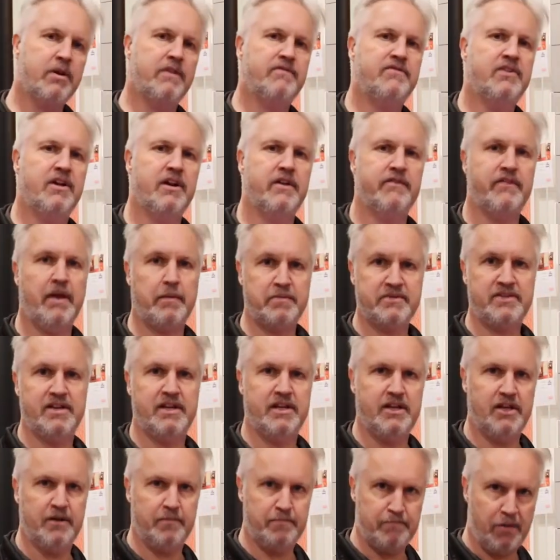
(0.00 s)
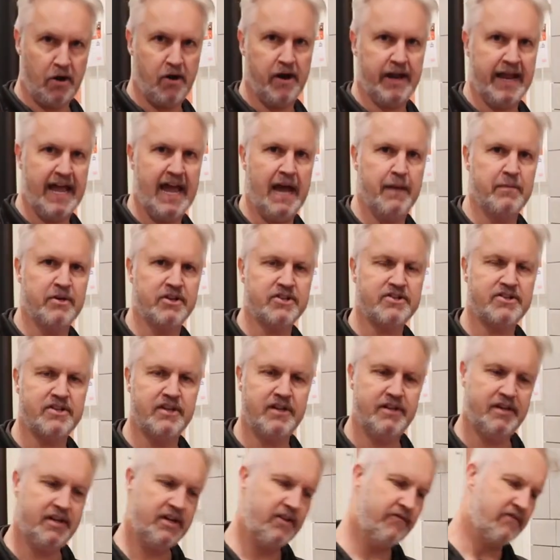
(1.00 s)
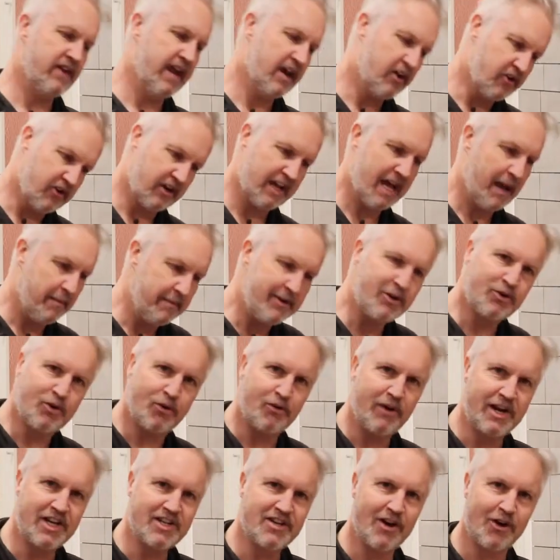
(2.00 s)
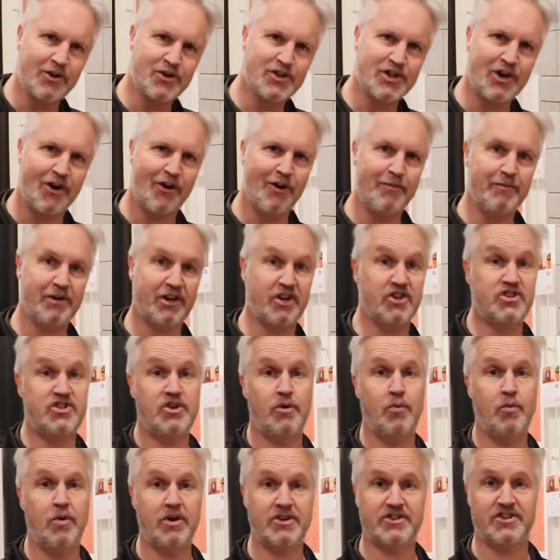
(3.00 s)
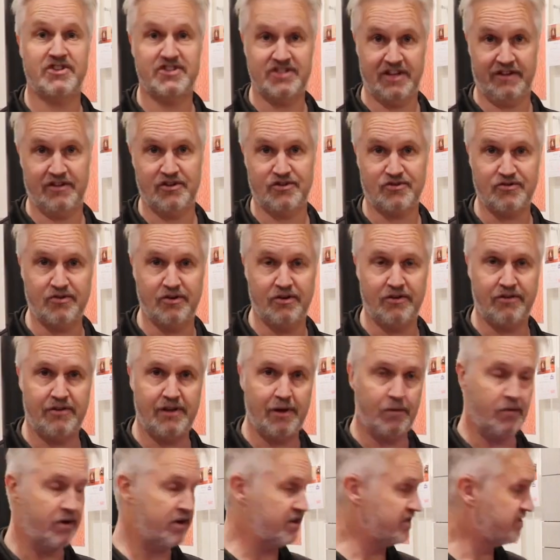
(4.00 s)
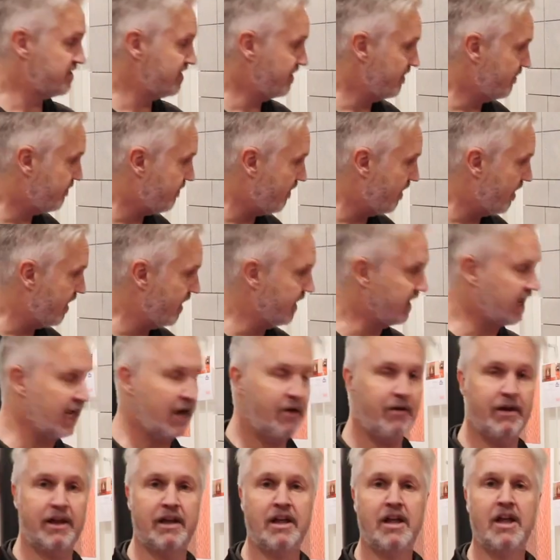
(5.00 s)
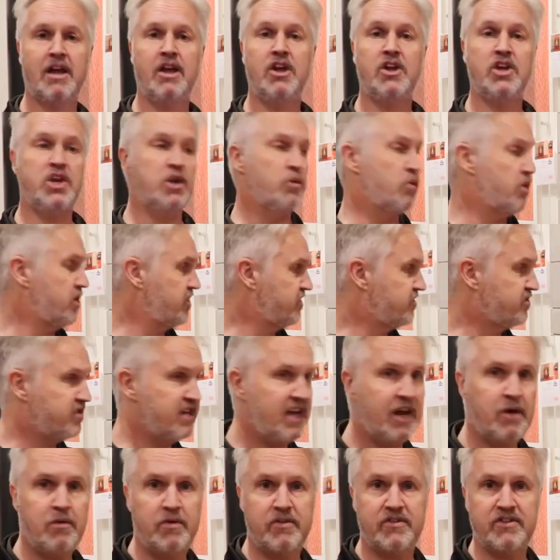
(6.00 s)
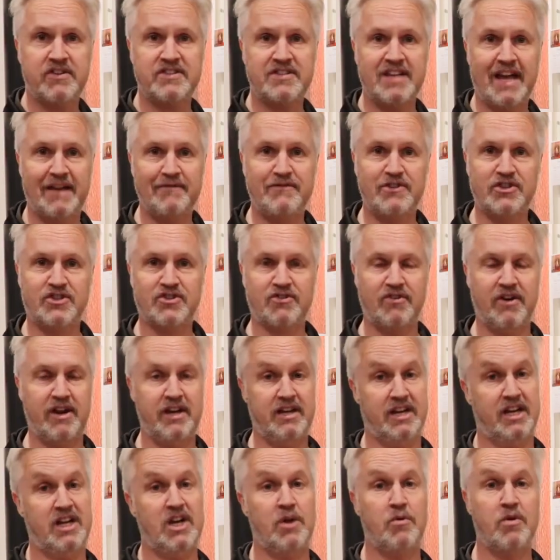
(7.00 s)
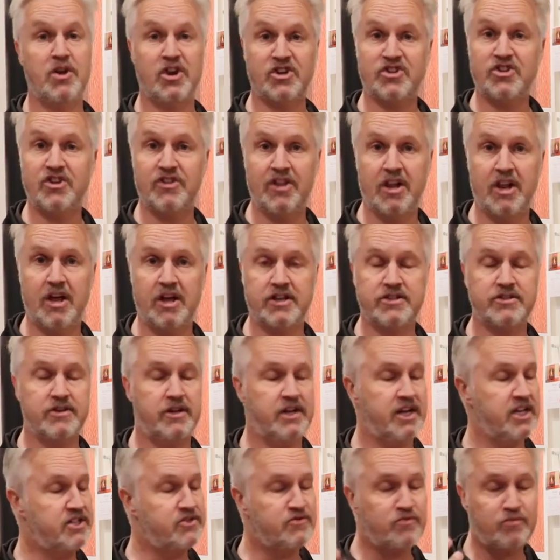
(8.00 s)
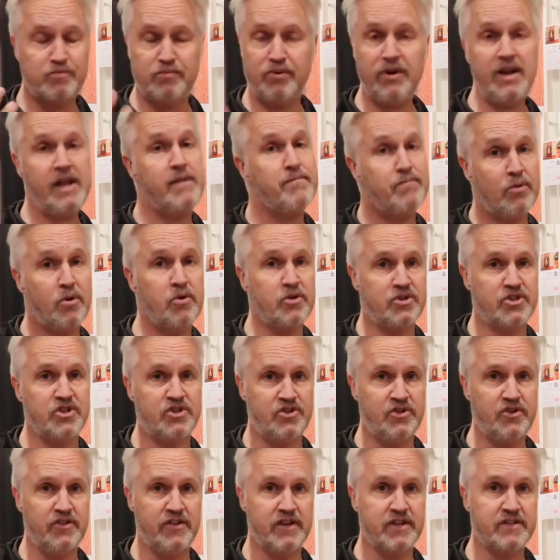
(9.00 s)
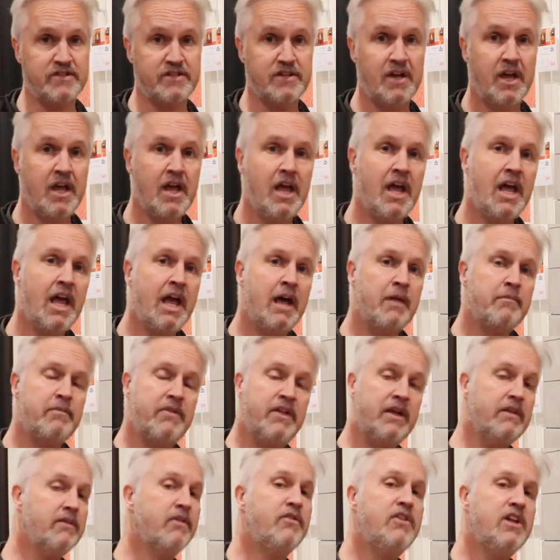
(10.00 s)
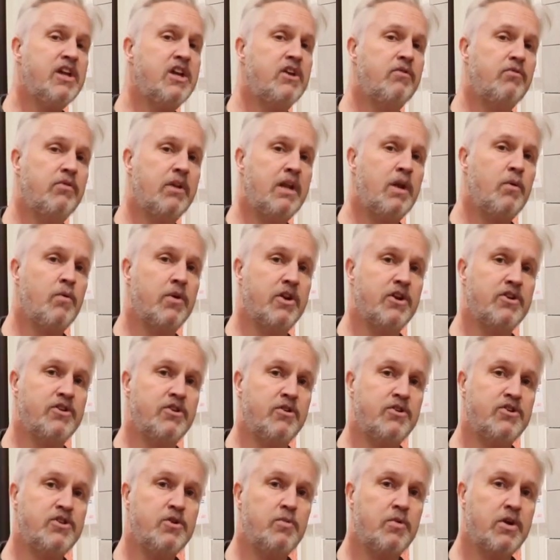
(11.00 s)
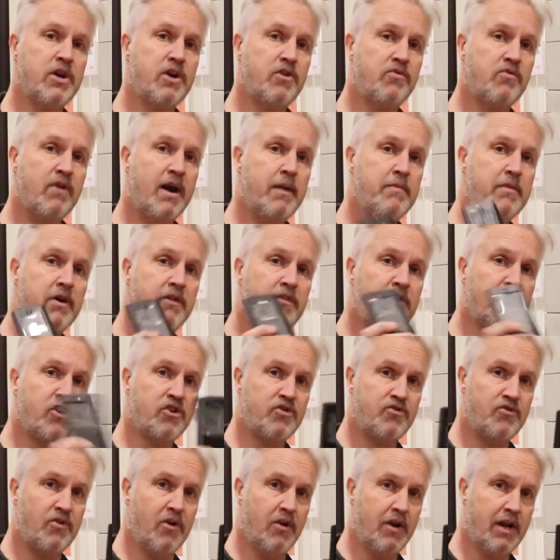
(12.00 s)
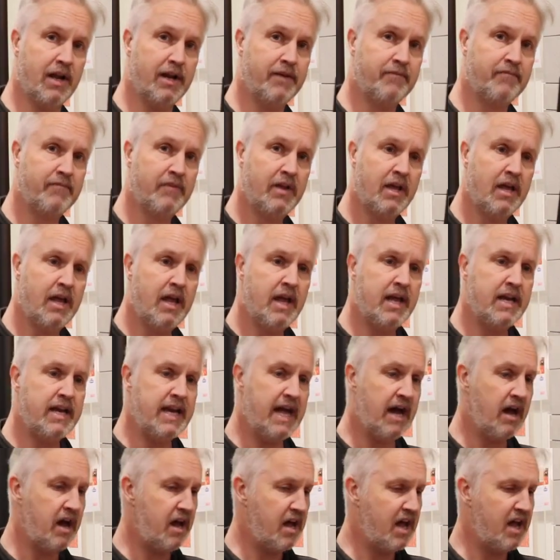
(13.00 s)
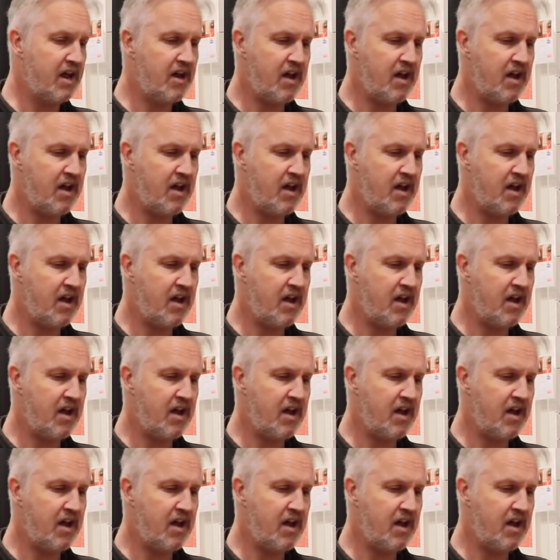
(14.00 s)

what I've done, I've upset your buying habits, and you've now got to come into a retail showroom because you want to see the truth. You want to see the fire going, you want to see it with the safety screen, and you want to turn the lights on. It's pretty important to do this. But the other thing you really want to do is you want to grab the controller. Now,